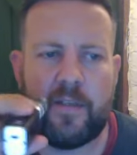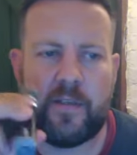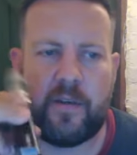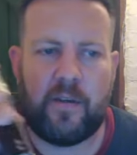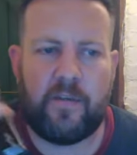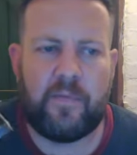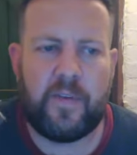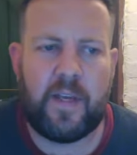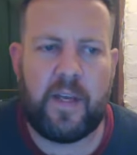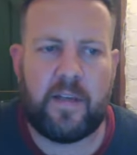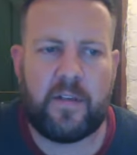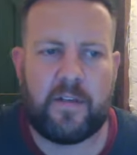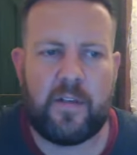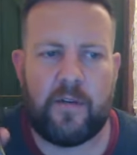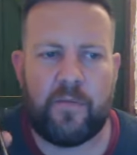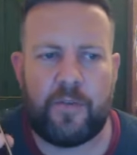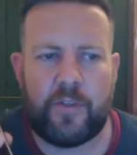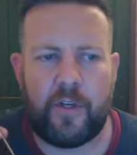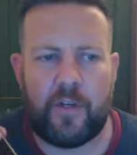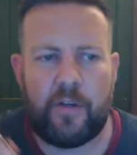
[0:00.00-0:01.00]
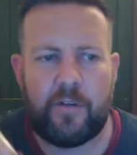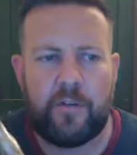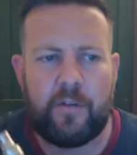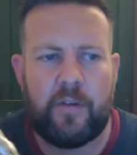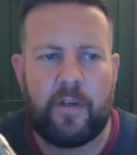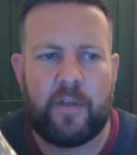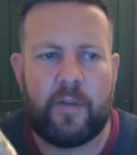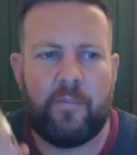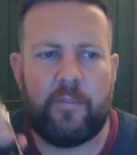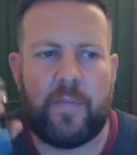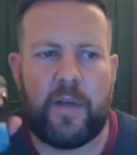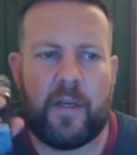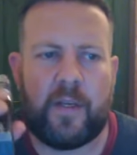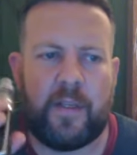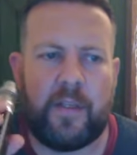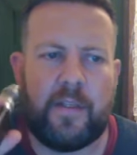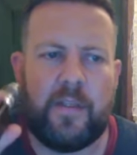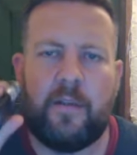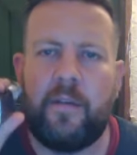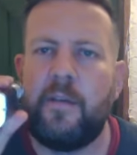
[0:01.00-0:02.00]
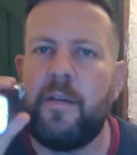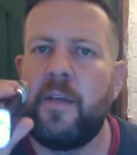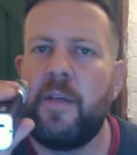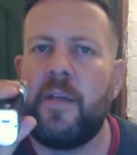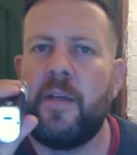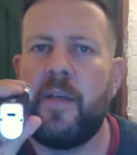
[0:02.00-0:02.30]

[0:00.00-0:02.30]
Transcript: So if it has no charge on, I can plug it in,